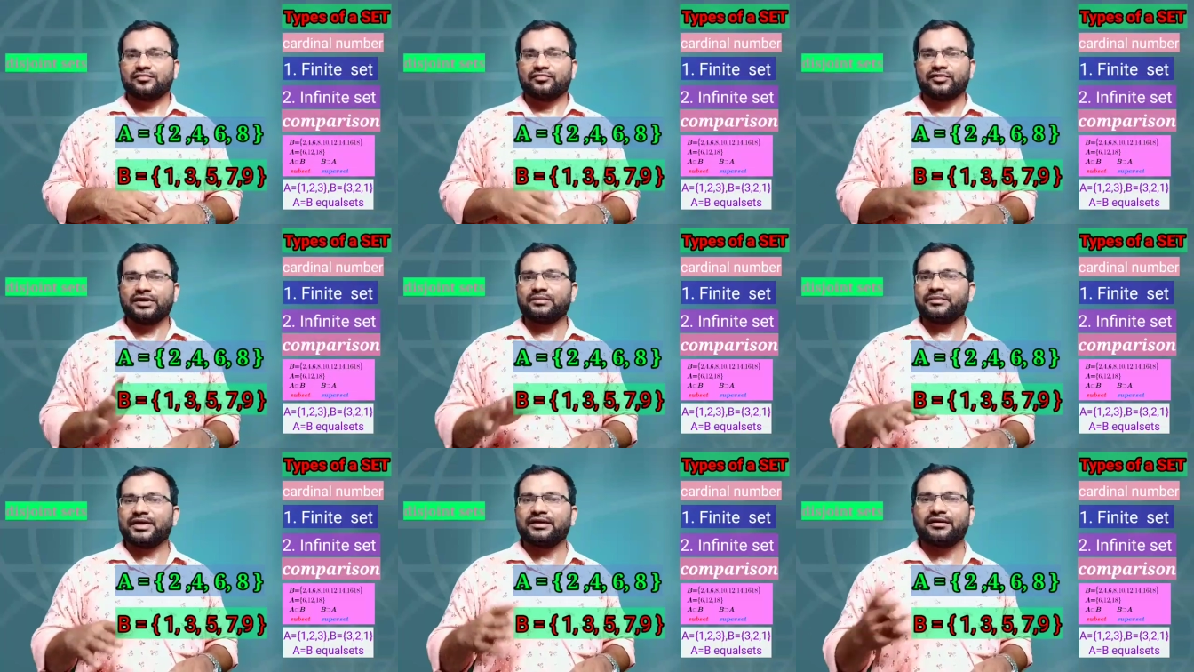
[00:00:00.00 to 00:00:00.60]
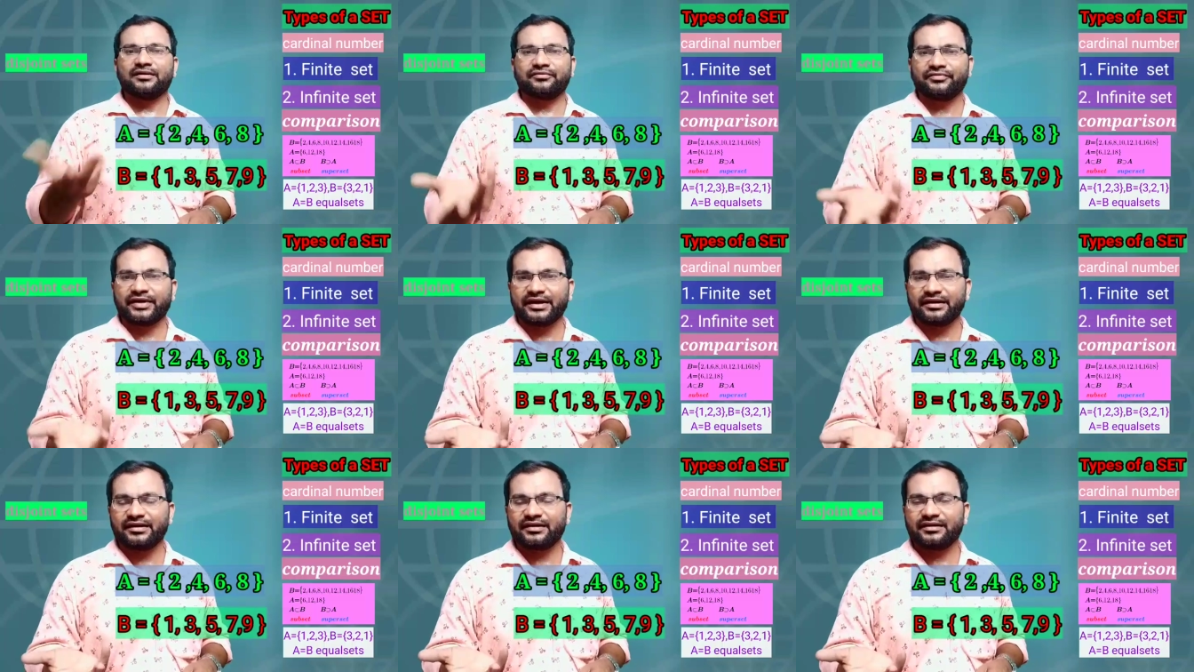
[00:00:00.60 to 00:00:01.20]
We may not
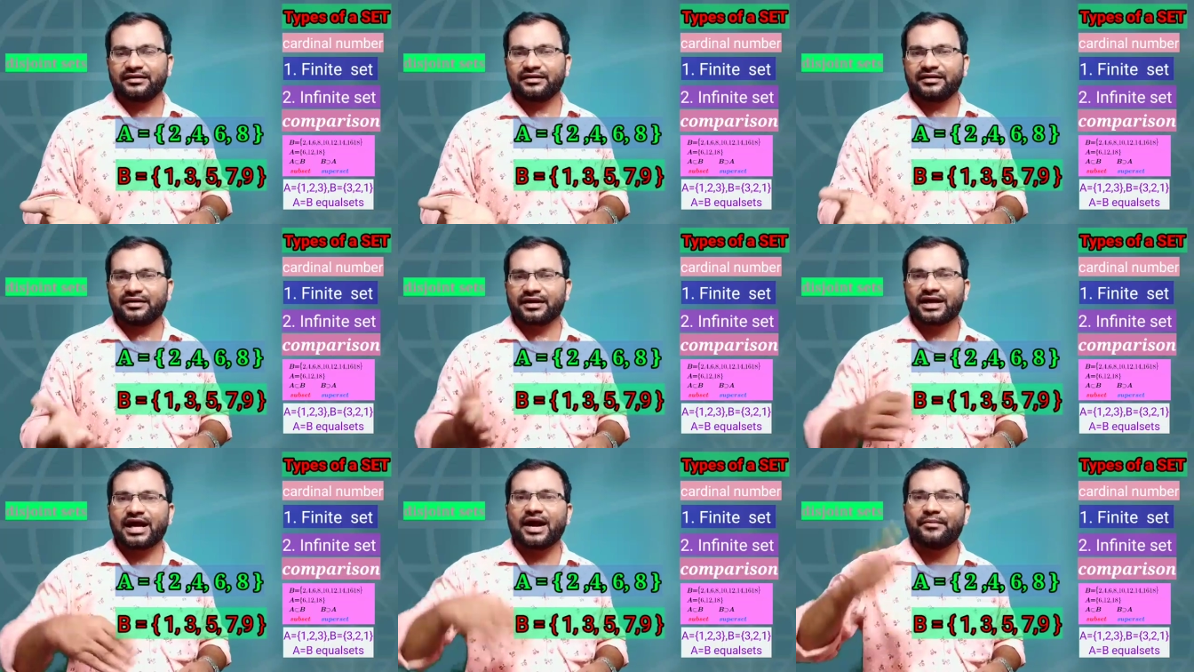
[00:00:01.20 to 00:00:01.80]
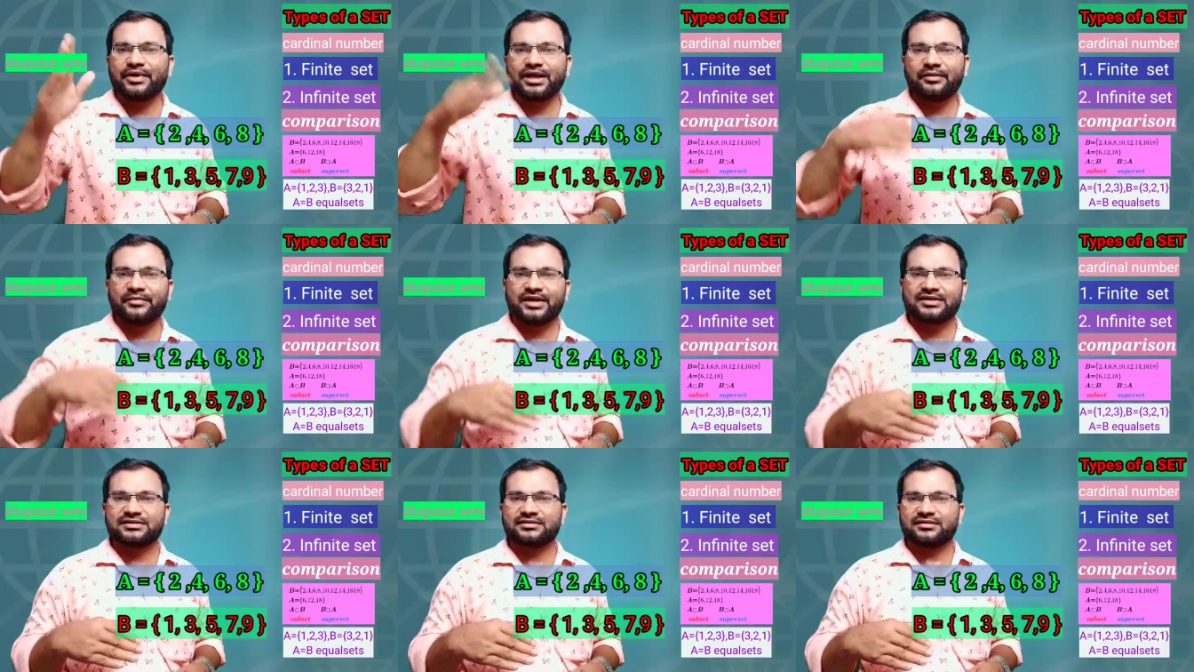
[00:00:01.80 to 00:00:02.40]
find common
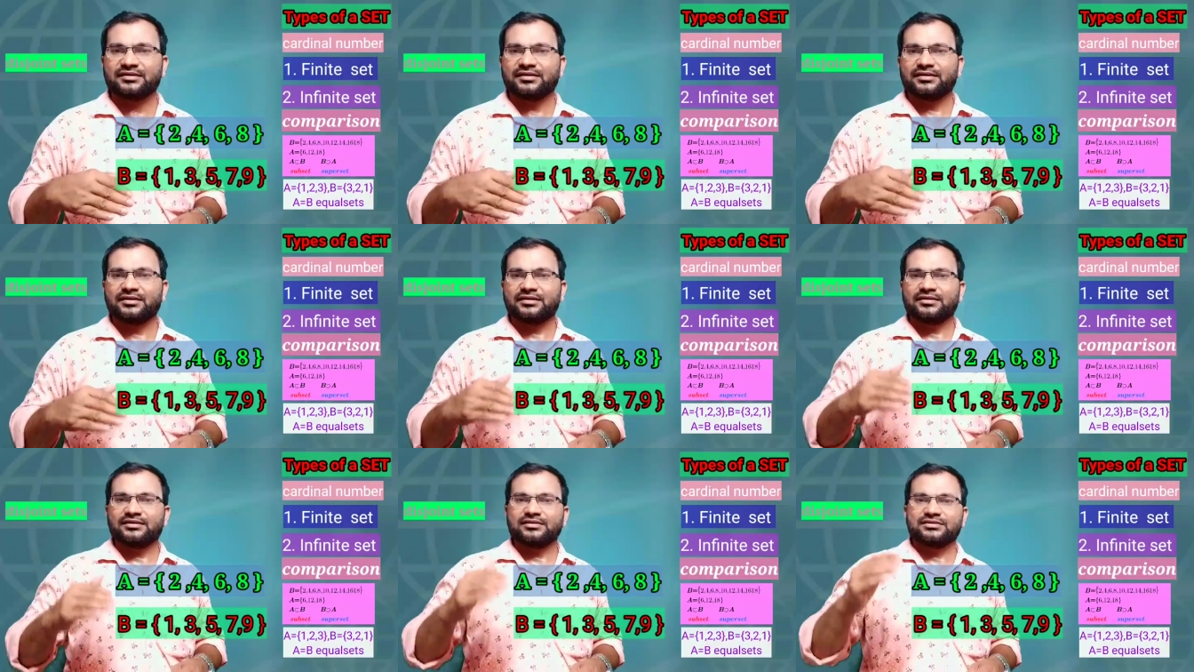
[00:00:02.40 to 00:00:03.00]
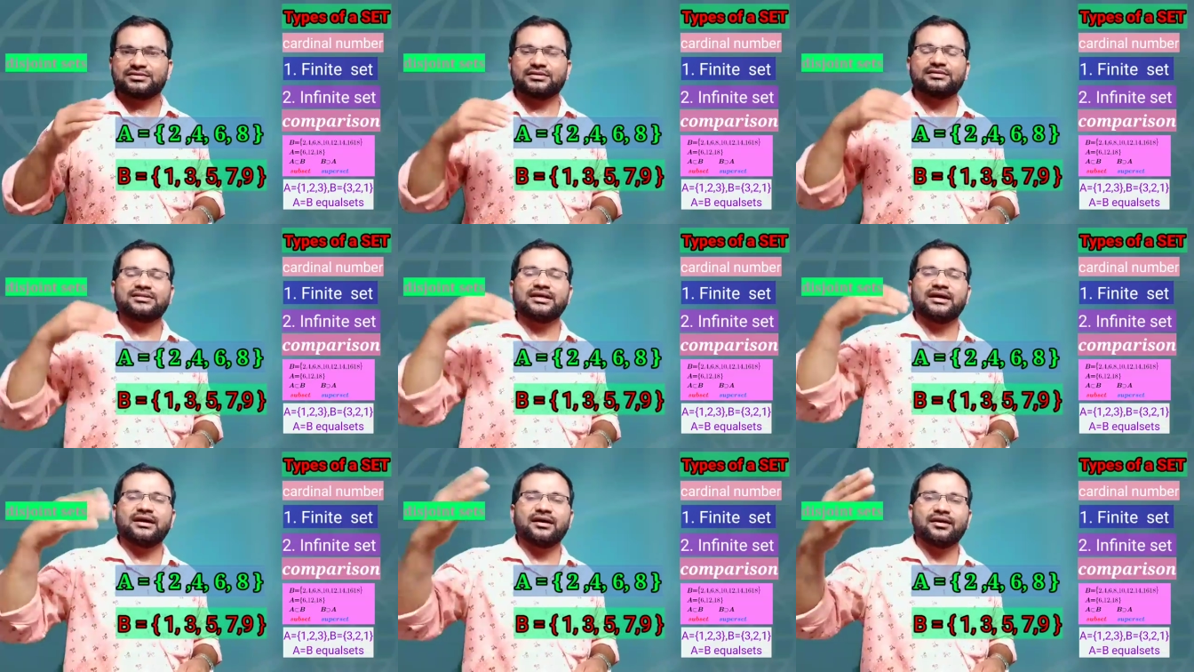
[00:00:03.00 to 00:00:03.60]
elements. So
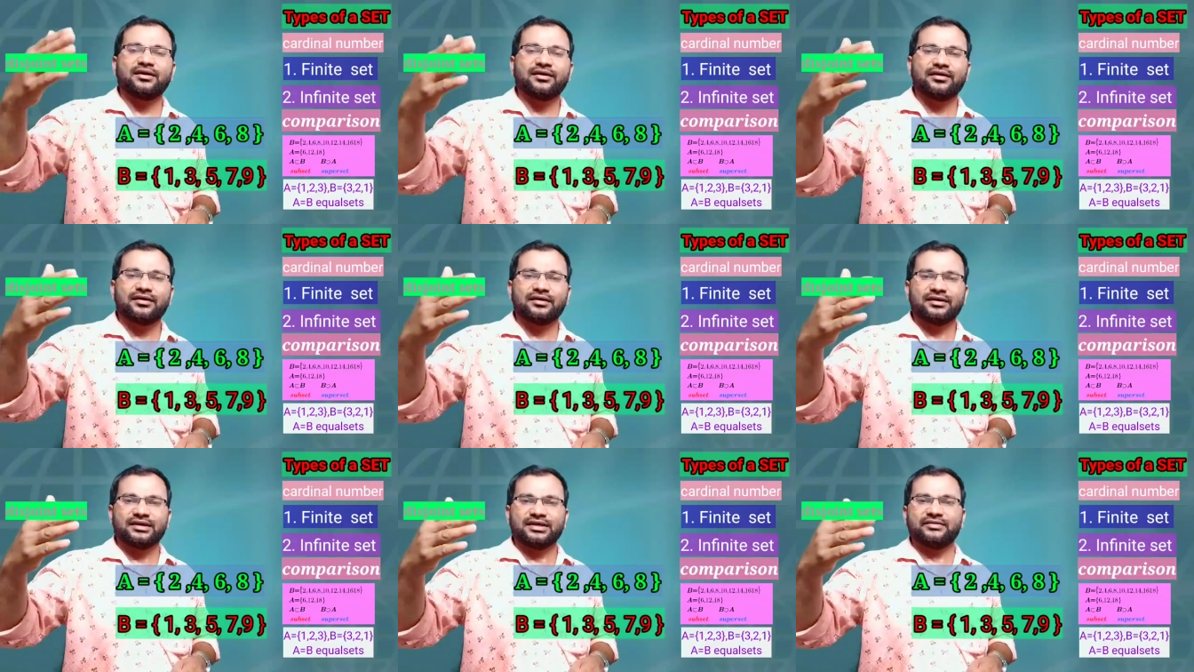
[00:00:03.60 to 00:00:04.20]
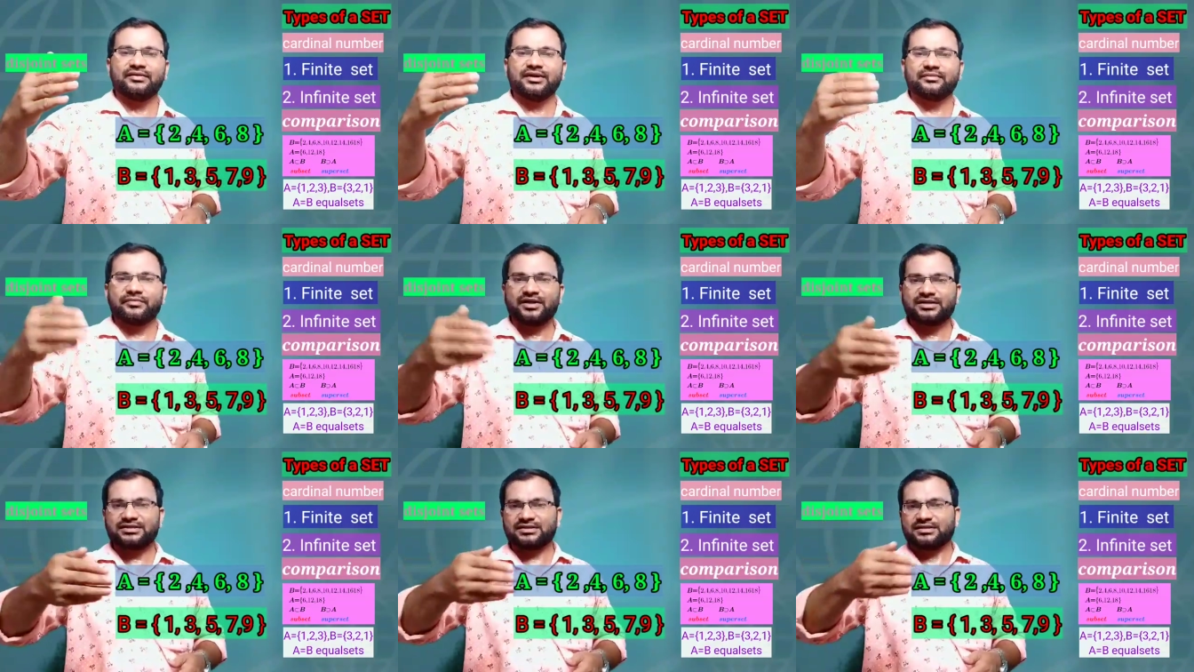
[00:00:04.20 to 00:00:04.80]
they are even
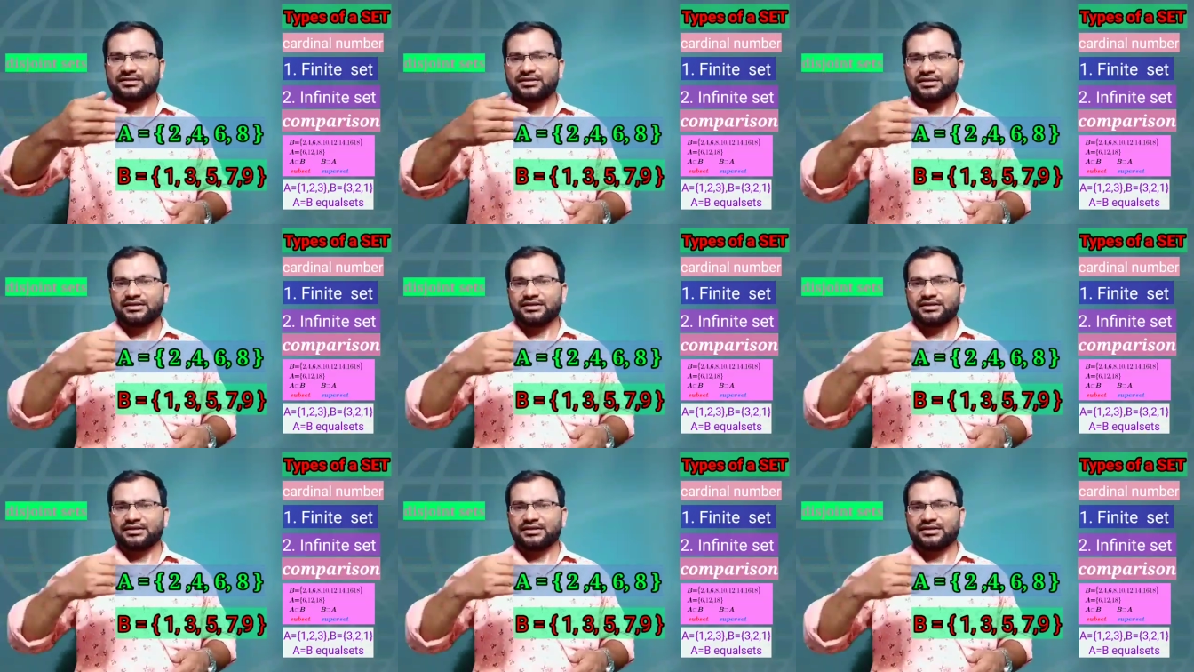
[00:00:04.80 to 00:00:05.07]
numbers.